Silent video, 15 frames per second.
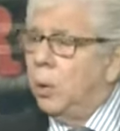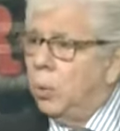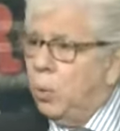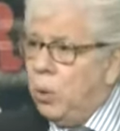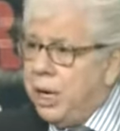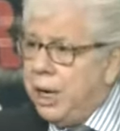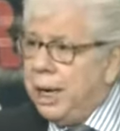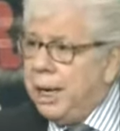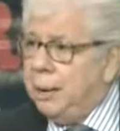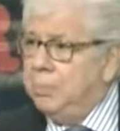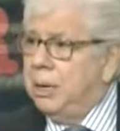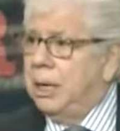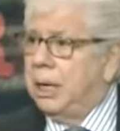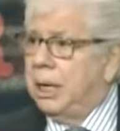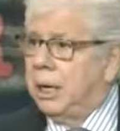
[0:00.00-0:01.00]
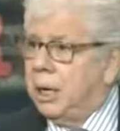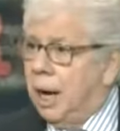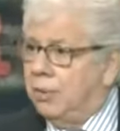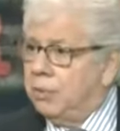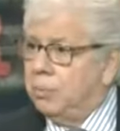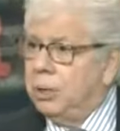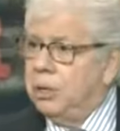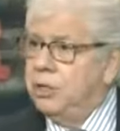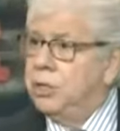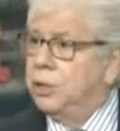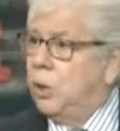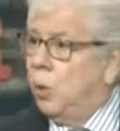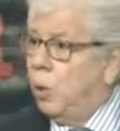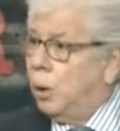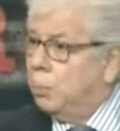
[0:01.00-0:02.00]
We, meaning governments,
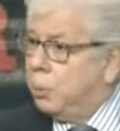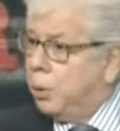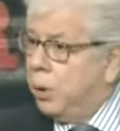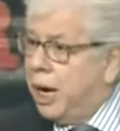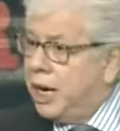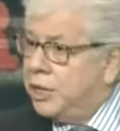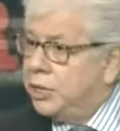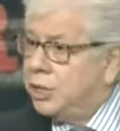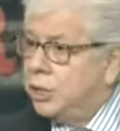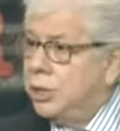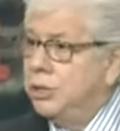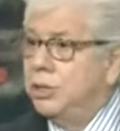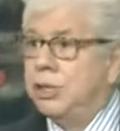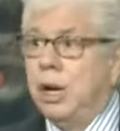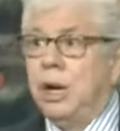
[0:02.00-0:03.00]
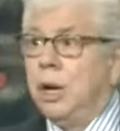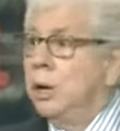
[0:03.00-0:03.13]
corporations,